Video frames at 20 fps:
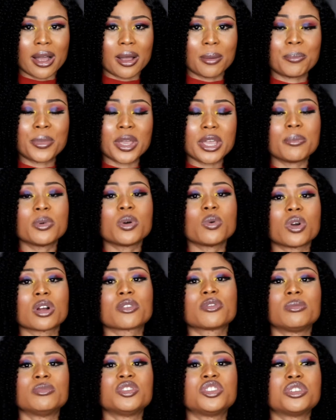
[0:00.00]
people work
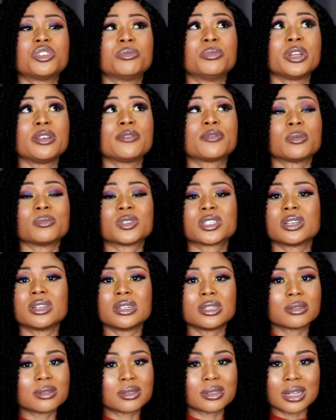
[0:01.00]
from Germany from Sunday
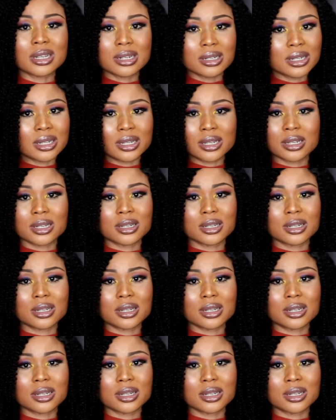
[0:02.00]
to Sunday.